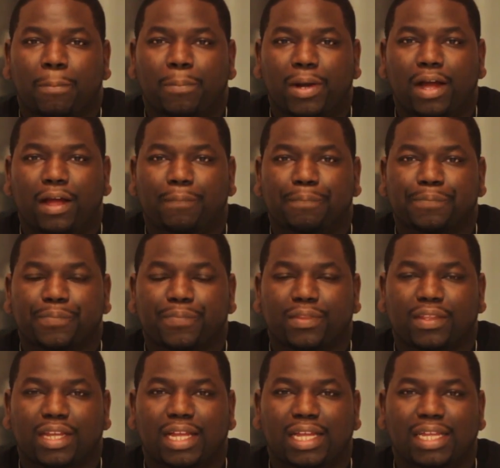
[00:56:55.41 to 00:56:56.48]
But
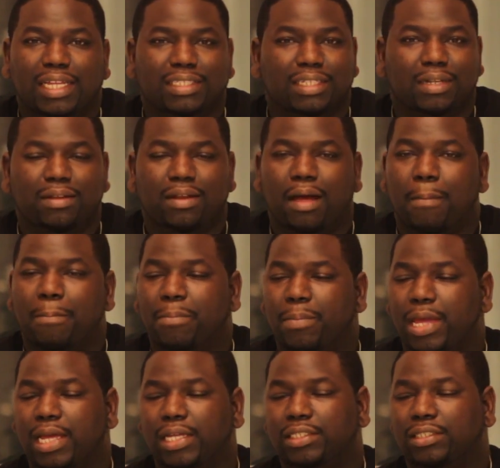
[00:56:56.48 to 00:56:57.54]
it's
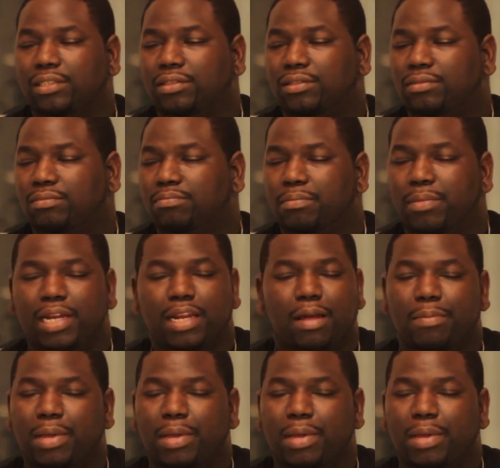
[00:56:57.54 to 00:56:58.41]
many